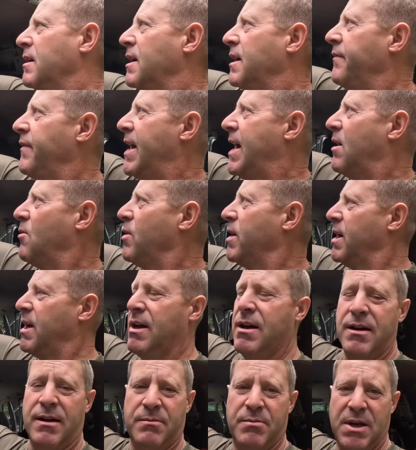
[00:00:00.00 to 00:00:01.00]
And that
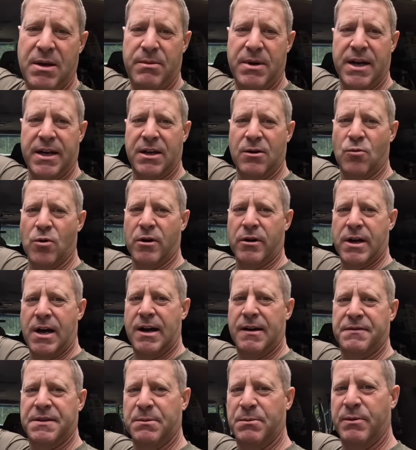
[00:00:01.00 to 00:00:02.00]
way, maybe I can work
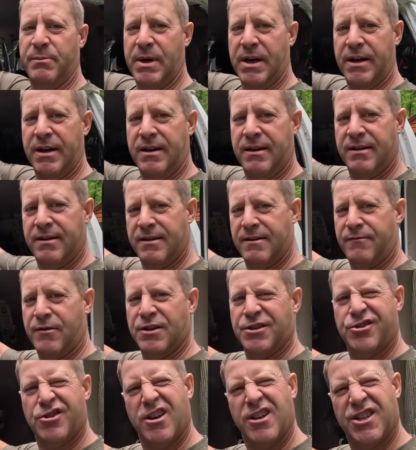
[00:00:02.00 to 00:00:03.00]
off some of my
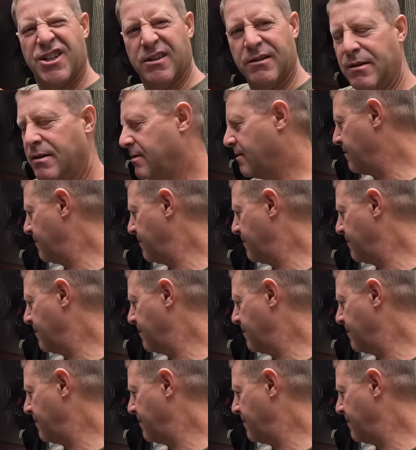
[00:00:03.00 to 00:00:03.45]
frustration.